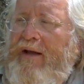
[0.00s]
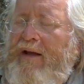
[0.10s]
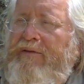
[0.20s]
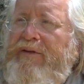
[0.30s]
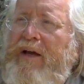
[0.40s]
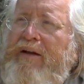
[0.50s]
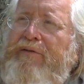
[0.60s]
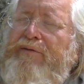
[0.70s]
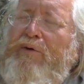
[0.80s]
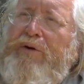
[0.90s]
I've done a
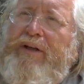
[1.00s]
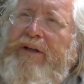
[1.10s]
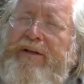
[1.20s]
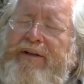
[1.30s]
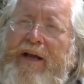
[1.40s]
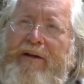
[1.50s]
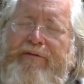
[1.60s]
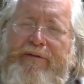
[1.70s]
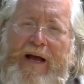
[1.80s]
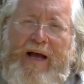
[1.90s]
40-day
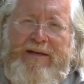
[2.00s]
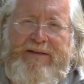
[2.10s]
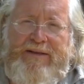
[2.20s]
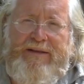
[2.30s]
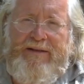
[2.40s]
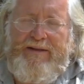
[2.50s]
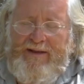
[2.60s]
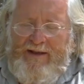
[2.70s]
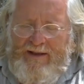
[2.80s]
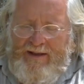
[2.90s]
fast
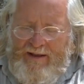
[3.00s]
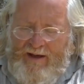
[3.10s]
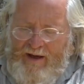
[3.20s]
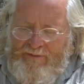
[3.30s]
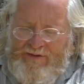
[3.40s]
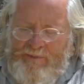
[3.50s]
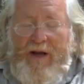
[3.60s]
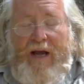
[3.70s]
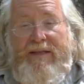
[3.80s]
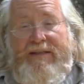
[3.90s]
after
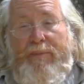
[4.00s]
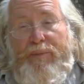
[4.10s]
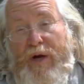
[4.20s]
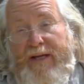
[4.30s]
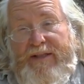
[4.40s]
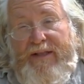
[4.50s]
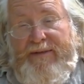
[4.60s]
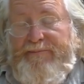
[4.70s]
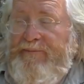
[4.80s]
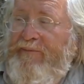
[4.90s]
my separation,
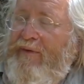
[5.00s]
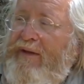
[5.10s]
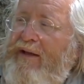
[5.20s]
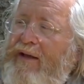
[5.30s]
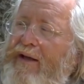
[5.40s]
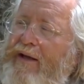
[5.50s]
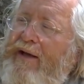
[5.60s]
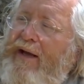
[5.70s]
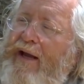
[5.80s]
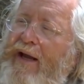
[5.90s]

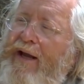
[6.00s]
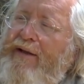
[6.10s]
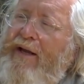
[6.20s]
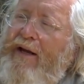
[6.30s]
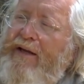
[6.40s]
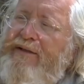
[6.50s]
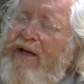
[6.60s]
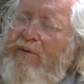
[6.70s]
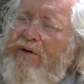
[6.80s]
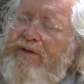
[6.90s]
and I guess I
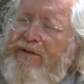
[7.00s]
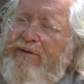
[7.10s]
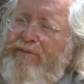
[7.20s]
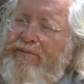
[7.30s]
was